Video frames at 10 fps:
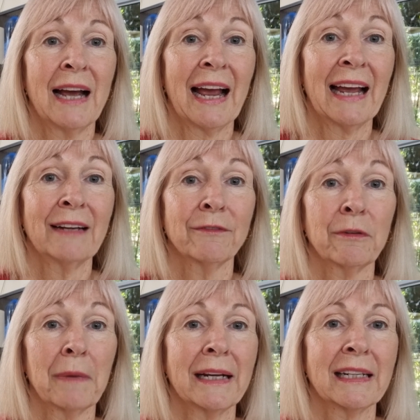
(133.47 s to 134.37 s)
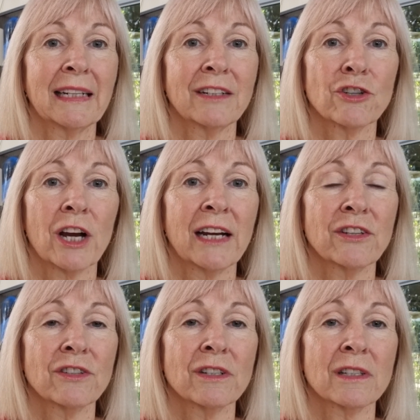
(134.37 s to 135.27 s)
and for making
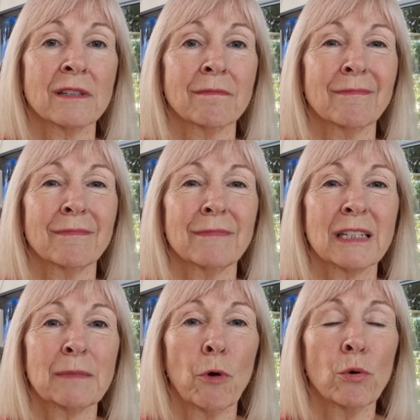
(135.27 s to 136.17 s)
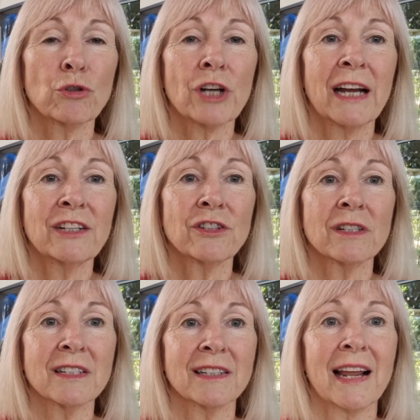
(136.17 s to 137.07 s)
changes. Small
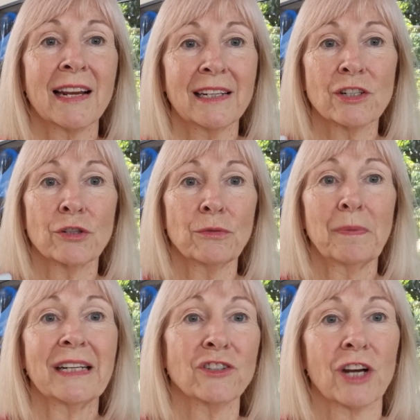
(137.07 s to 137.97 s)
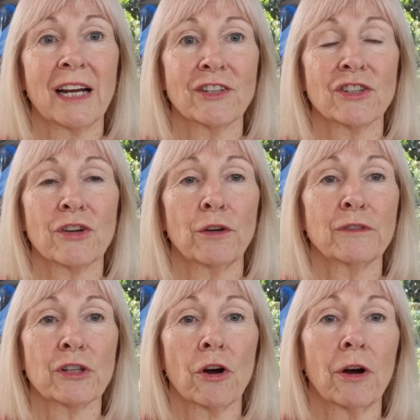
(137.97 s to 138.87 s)
changes lead to big changes over
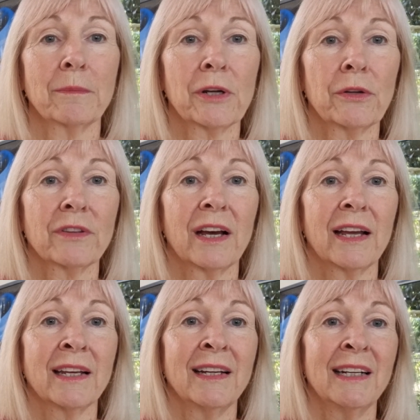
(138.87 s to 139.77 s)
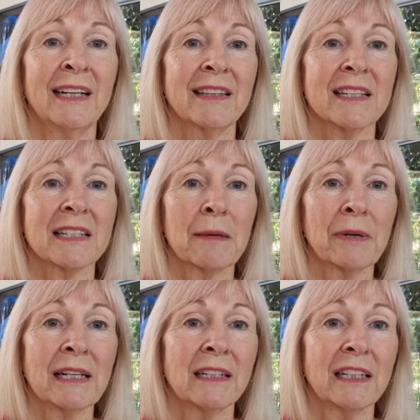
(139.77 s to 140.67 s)
time, don't they? There's
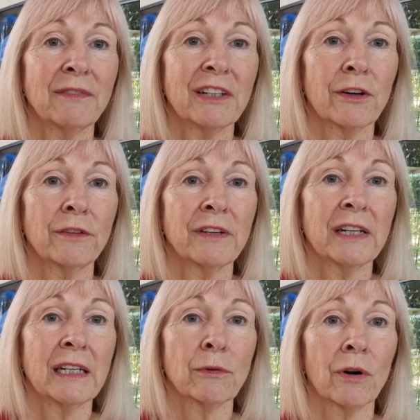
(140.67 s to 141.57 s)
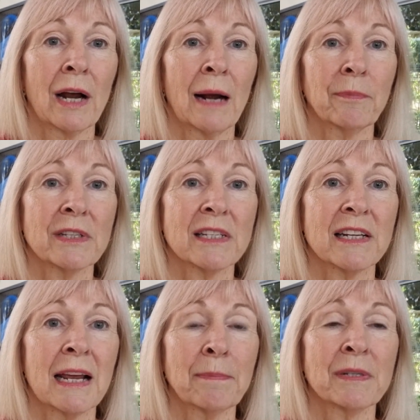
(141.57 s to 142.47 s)
somebody leaving over here up the
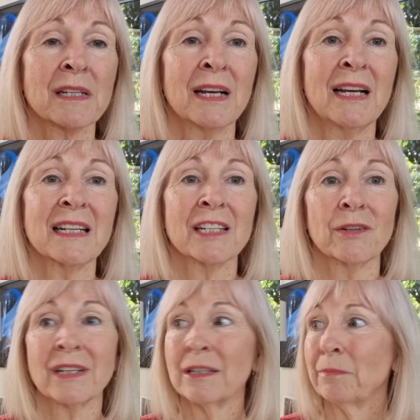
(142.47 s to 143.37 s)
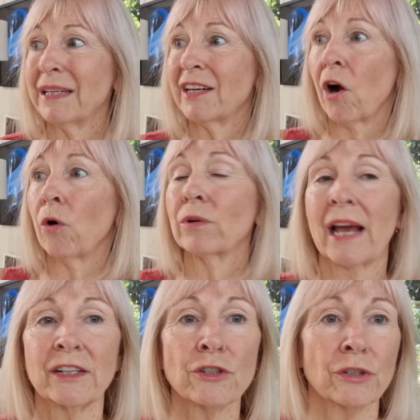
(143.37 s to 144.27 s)
steps, so it can be an old
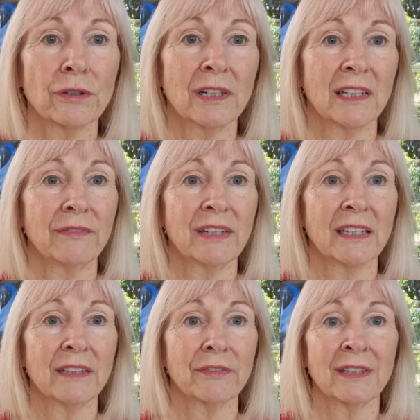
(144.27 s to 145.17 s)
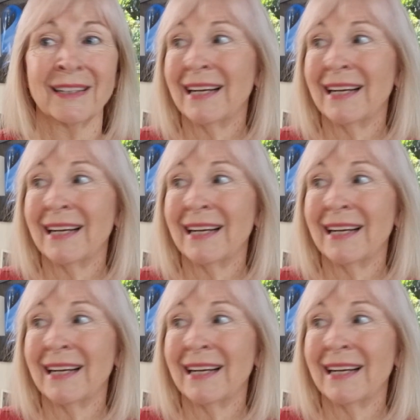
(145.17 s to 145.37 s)
attitude leaving even.